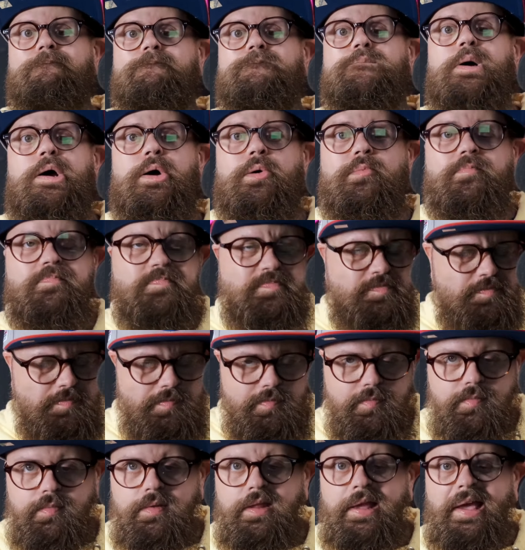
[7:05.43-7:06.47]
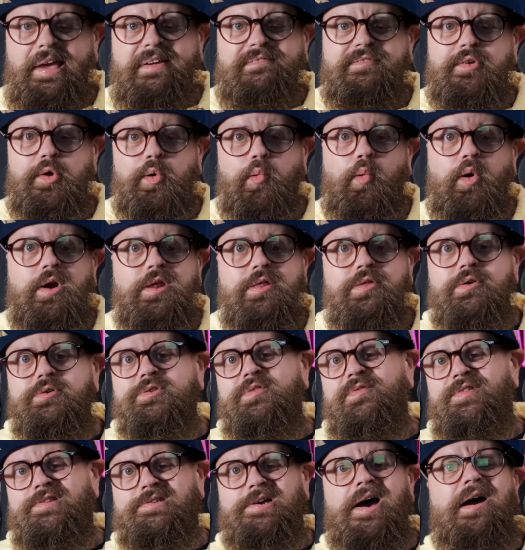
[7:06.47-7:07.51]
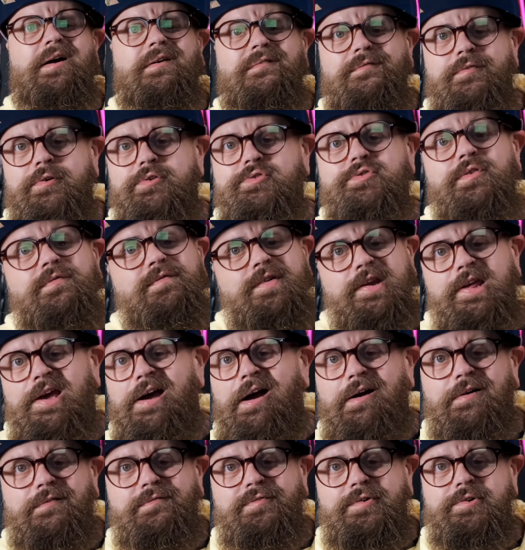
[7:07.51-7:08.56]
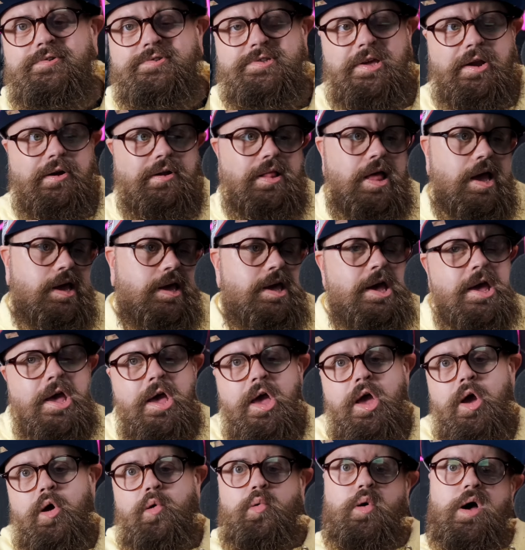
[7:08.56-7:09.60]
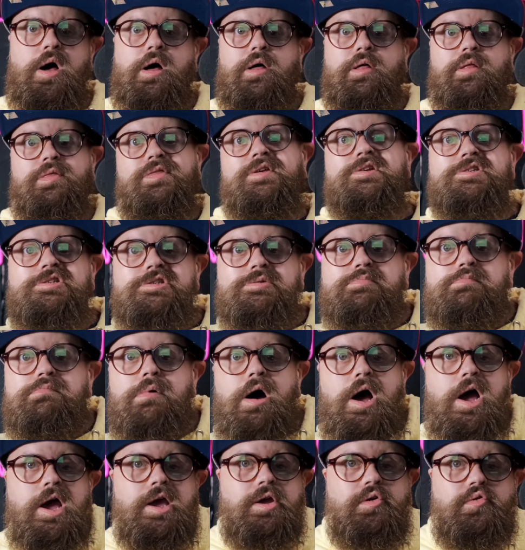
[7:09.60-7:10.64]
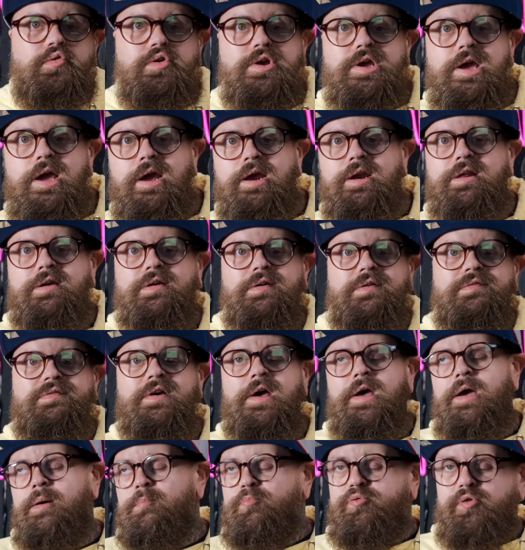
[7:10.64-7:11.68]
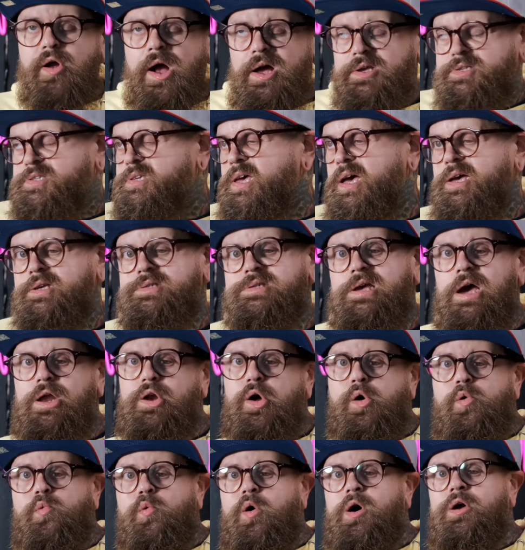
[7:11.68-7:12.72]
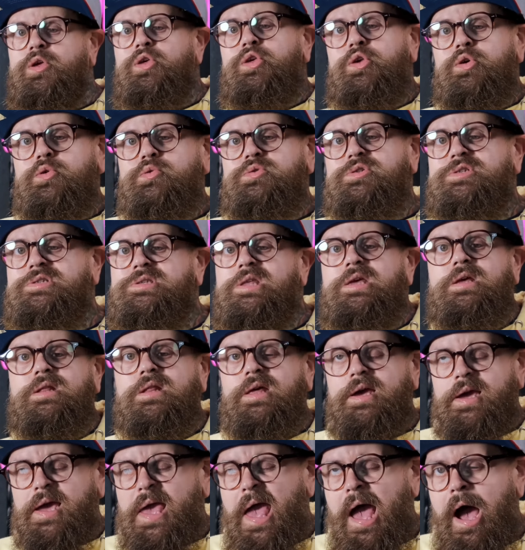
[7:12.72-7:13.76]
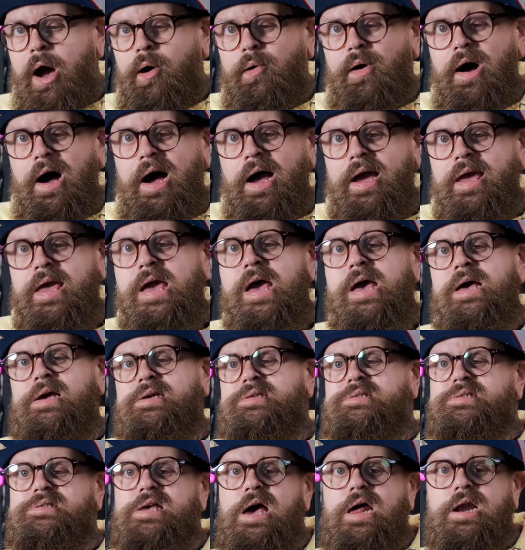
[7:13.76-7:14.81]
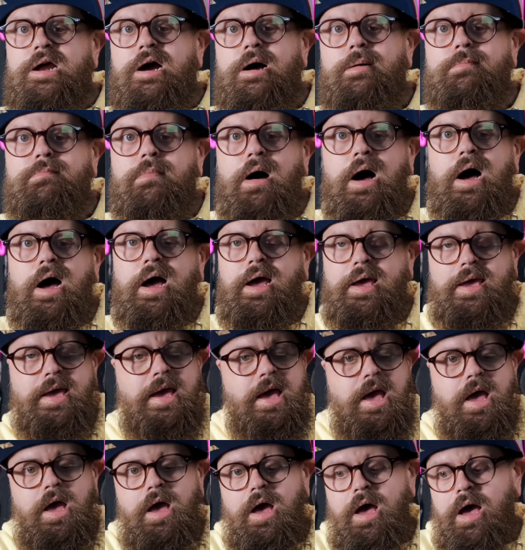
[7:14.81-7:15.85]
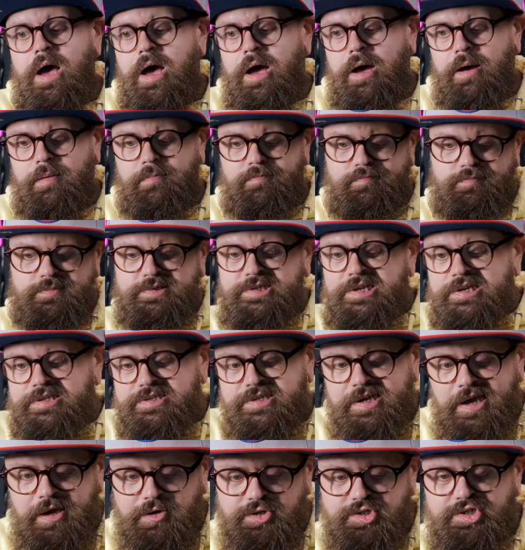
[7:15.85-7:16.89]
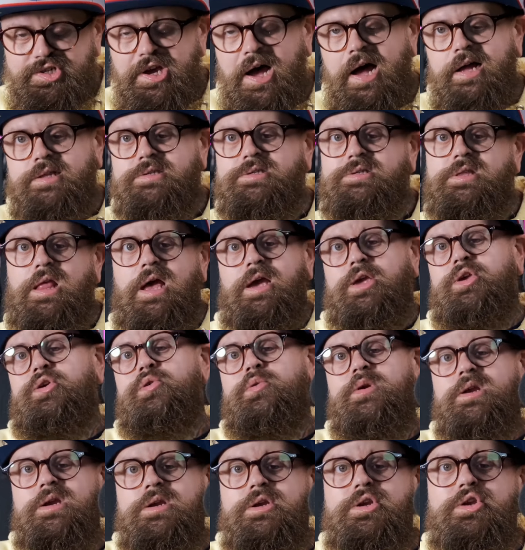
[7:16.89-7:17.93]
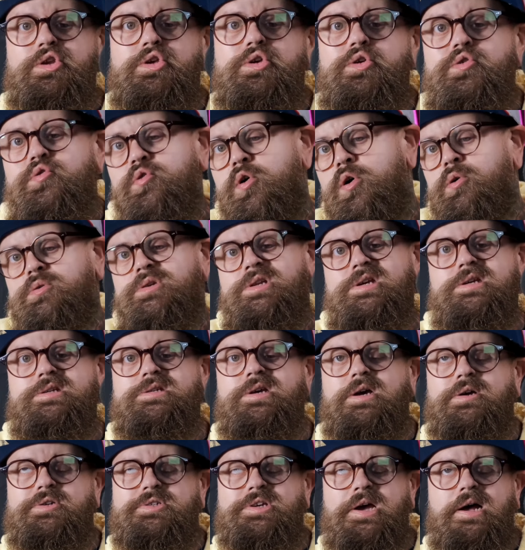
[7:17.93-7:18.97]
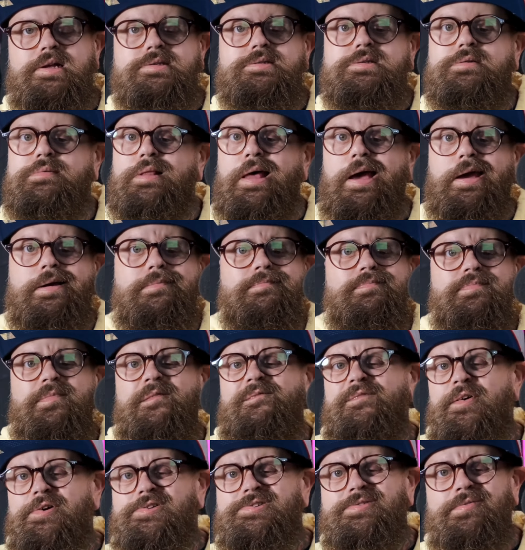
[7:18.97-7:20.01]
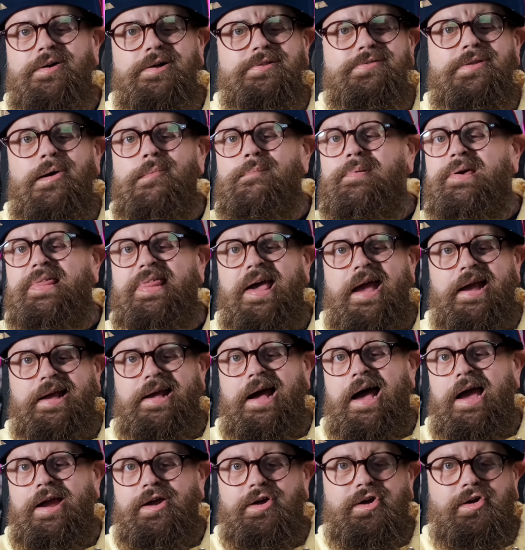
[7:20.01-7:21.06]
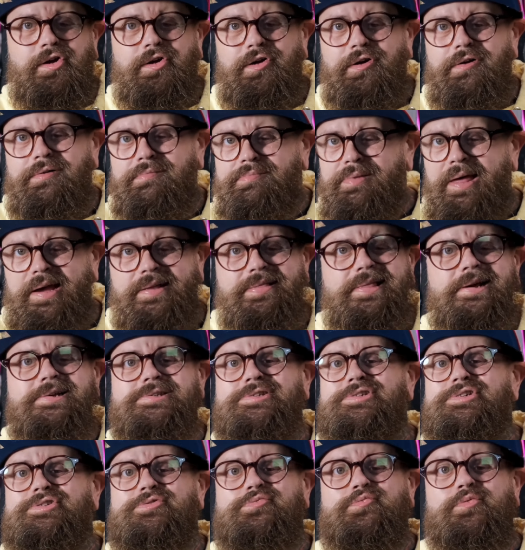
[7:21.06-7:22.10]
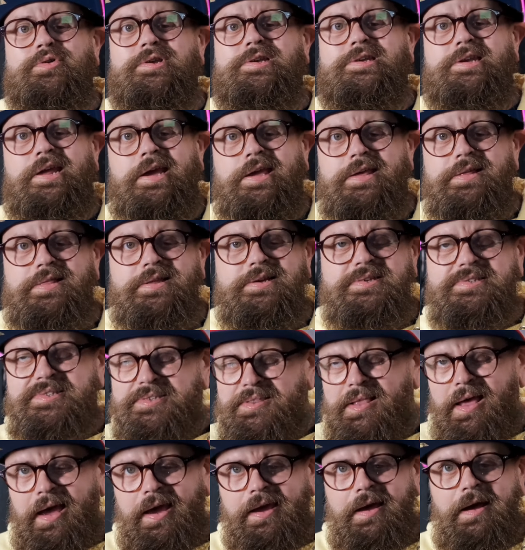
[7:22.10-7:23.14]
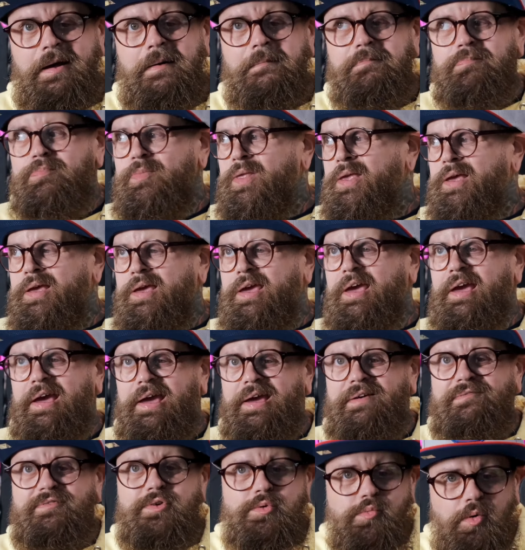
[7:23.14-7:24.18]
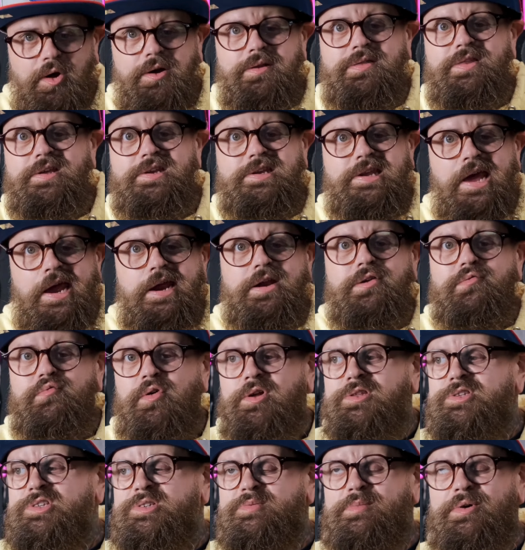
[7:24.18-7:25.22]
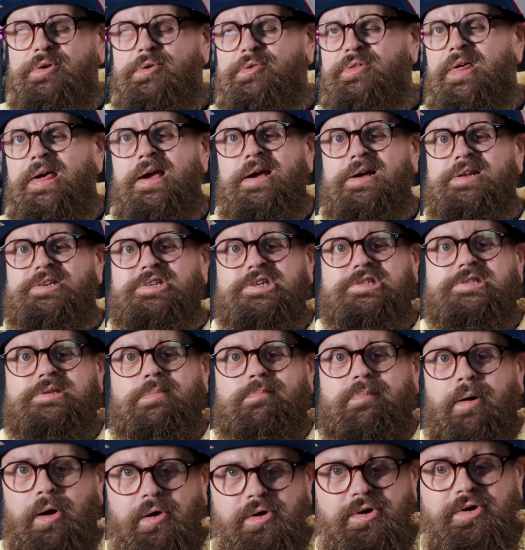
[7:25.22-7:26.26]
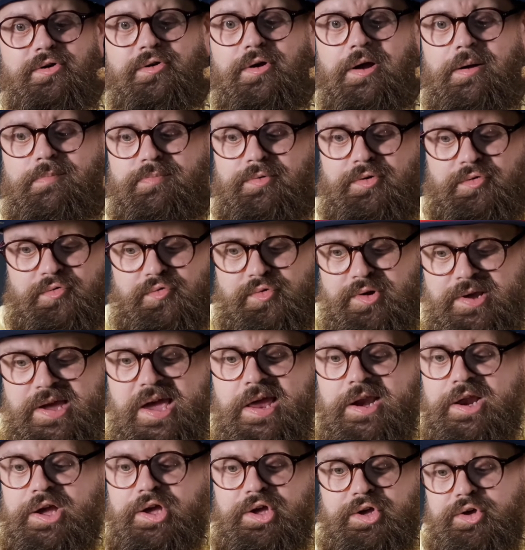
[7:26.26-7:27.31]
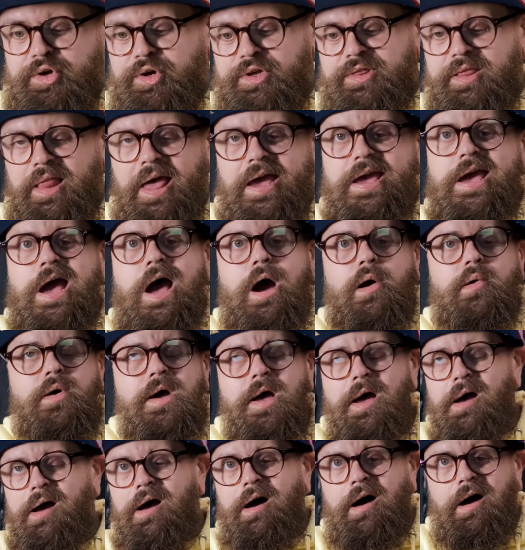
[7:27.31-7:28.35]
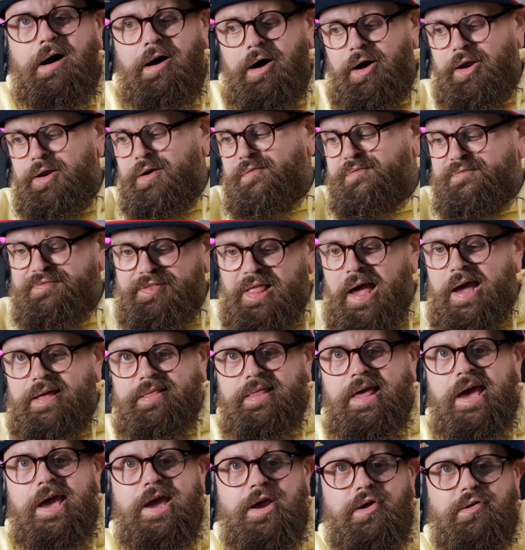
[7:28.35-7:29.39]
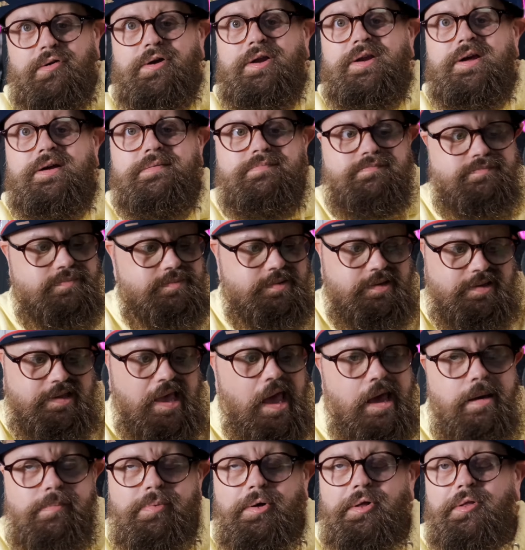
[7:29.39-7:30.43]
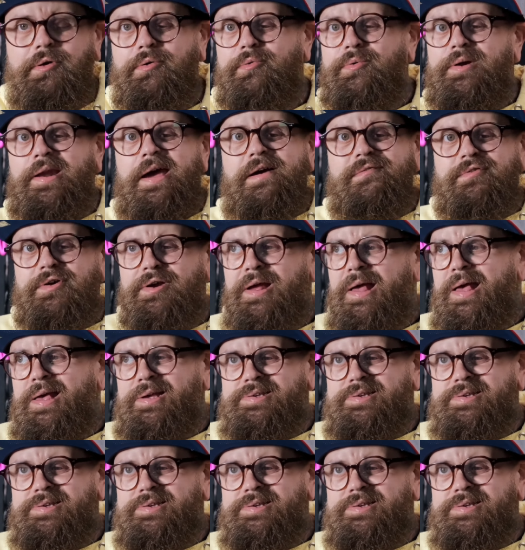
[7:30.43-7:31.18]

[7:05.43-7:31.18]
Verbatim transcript: Boom. If you're one of those photographers or videographers that are like, well, this is my creative process, I don't want you stealing how I set up my um, detail shots, like, you need to do your own detail shots. Like, first of all, don't be that guy or girl. Like, that's just ridiculous. Like, if you want the day to run smooth, just partner up, create a good layout uh, on a flat lay or on a table or whatever.